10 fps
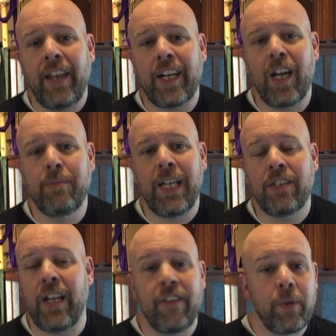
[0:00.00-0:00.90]
that comes
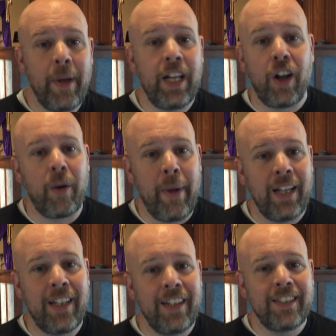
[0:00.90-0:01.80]
out to everybody on our
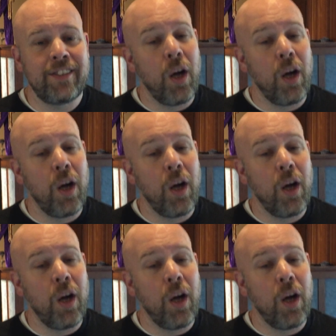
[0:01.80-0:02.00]
mailing list,